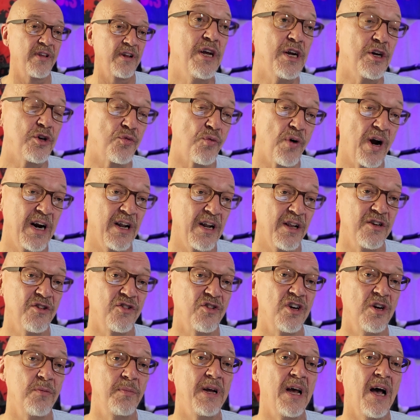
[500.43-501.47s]
the adrenaline's
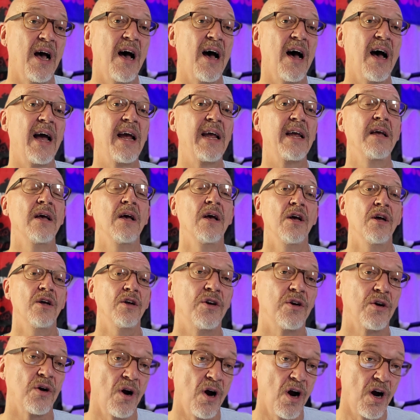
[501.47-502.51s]
going to be high,
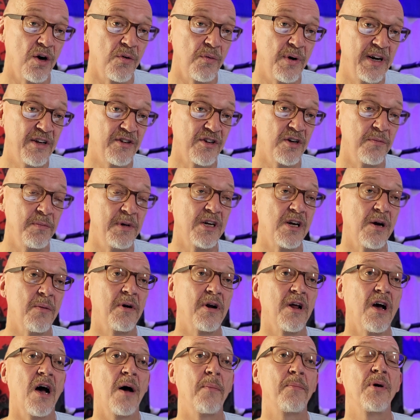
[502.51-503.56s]
your heart rate's going to be
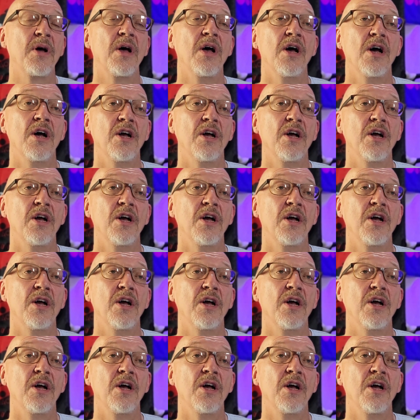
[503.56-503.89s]
coming up,